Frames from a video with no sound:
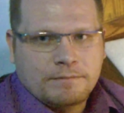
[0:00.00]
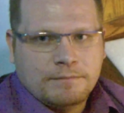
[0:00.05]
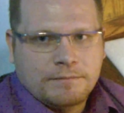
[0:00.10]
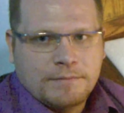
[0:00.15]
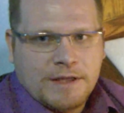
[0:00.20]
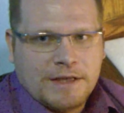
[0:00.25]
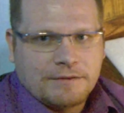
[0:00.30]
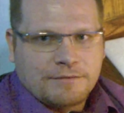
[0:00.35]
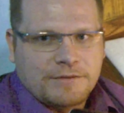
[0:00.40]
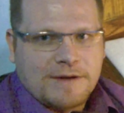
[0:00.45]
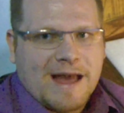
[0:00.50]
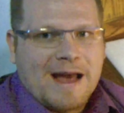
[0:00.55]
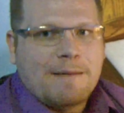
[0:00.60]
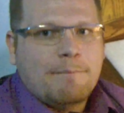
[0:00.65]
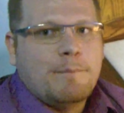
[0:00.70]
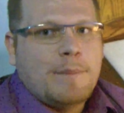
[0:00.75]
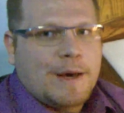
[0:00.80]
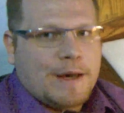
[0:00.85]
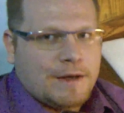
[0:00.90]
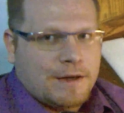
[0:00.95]
if
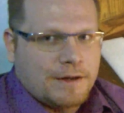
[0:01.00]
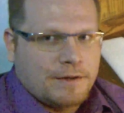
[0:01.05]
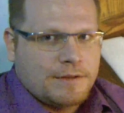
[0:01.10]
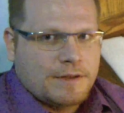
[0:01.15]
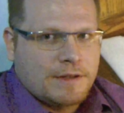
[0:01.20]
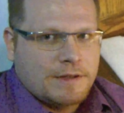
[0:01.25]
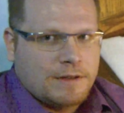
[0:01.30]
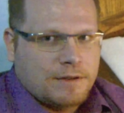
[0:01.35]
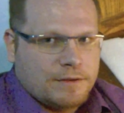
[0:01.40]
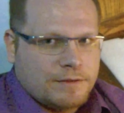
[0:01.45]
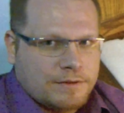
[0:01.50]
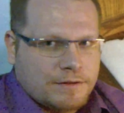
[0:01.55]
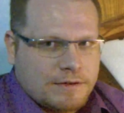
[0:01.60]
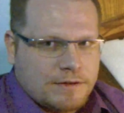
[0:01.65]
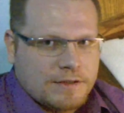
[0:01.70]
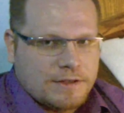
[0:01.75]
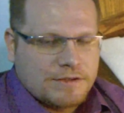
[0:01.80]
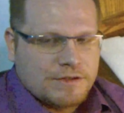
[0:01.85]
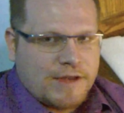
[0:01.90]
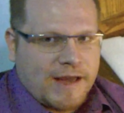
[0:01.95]
not better than
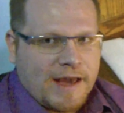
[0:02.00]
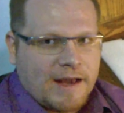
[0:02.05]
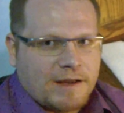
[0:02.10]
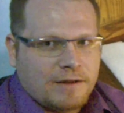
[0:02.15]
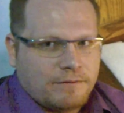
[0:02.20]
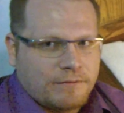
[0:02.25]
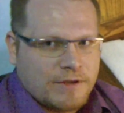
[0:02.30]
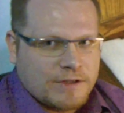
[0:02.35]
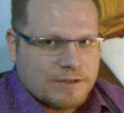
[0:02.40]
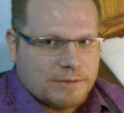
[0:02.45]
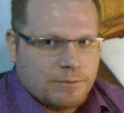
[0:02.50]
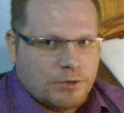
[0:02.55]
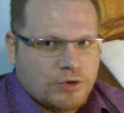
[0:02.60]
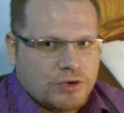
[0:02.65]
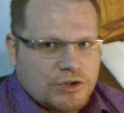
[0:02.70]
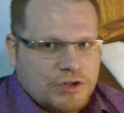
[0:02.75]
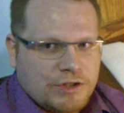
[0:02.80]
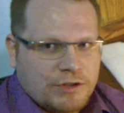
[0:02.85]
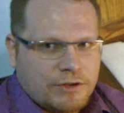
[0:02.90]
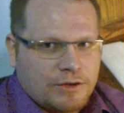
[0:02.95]
the Zag Invisible
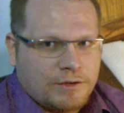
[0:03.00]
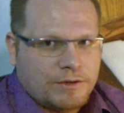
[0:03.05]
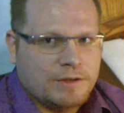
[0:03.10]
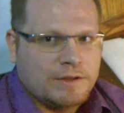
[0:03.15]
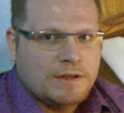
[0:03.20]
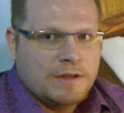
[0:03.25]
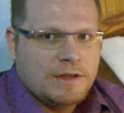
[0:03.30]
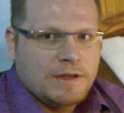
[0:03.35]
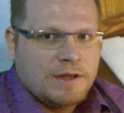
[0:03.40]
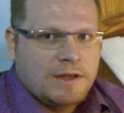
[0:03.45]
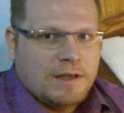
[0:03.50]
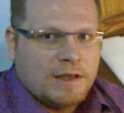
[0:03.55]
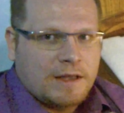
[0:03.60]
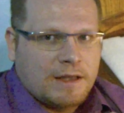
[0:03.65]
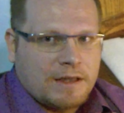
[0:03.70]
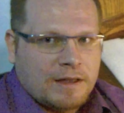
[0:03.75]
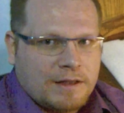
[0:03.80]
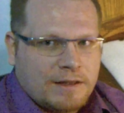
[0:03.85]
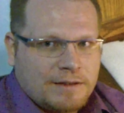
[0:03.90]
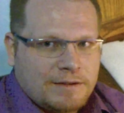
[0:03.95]
Shield.
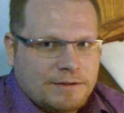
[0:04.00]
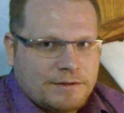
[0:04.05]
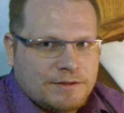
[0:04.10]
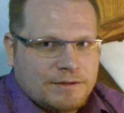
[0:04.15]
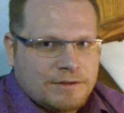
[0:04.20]
And